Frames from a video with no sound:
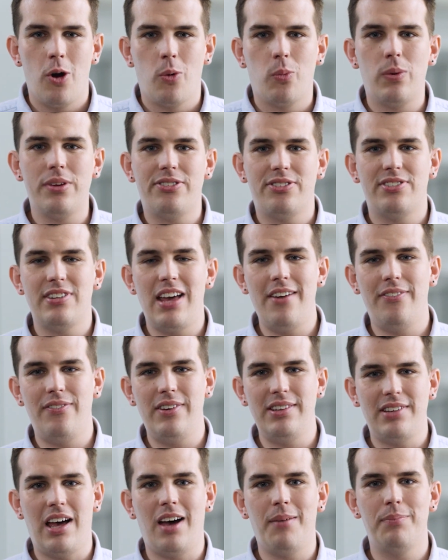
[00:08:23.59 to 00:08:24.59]
With
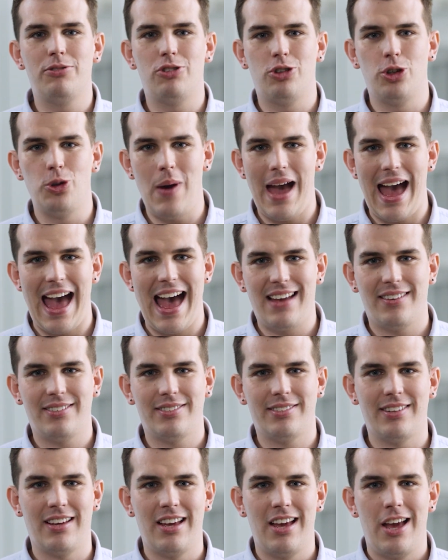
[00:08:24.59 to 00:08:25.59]
Surface Hub
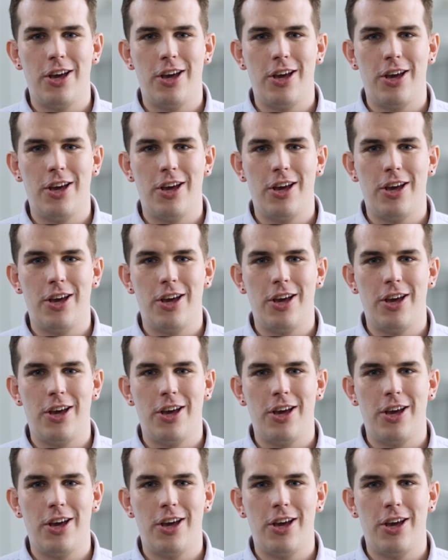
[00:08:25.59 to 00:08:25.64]
2S,